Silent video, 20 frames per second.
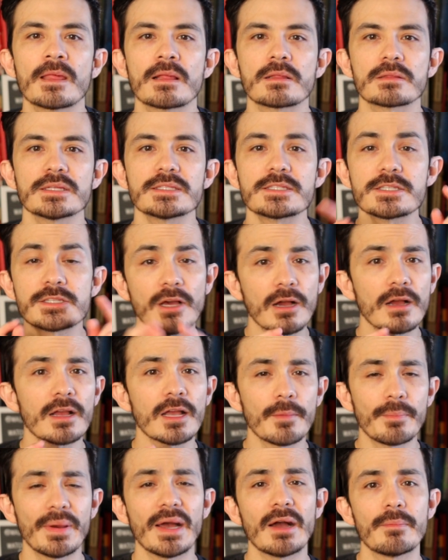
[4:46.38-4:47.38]
let's talk
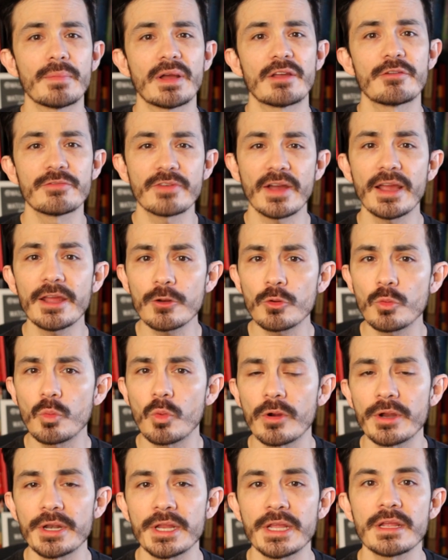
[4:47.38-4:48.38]
about my final
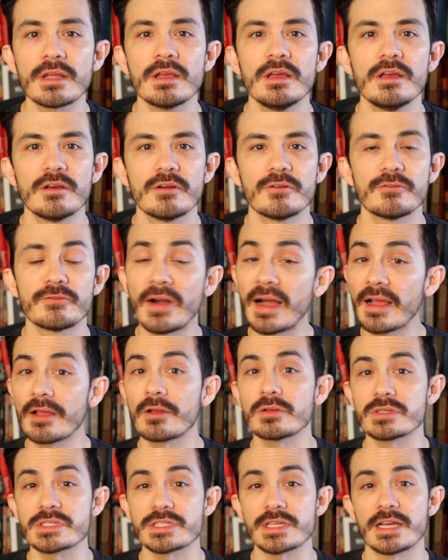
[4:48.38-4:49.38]
warning,
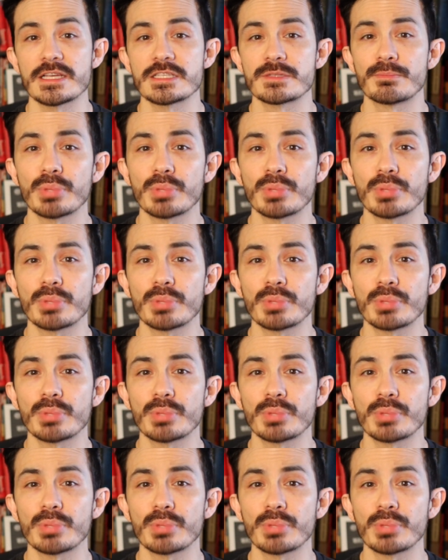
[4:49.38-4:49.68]
file size